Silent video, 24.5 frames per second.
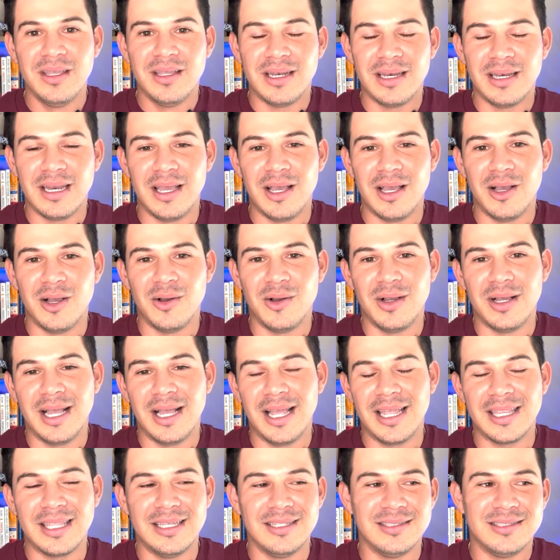Now,
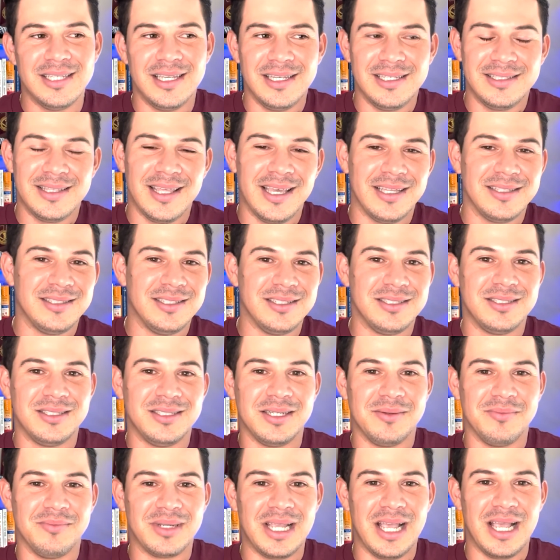I can take that to
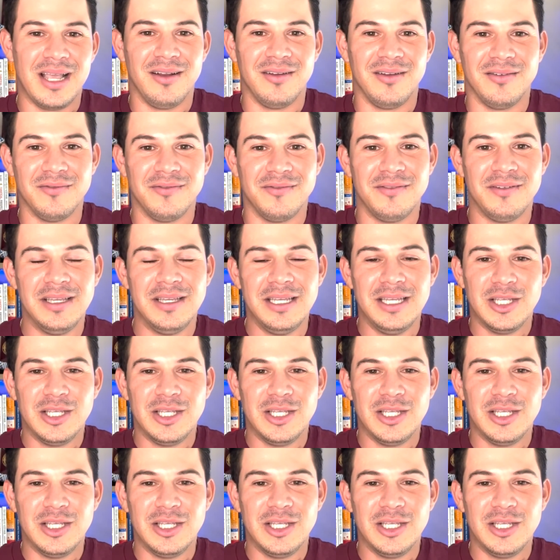some kind of,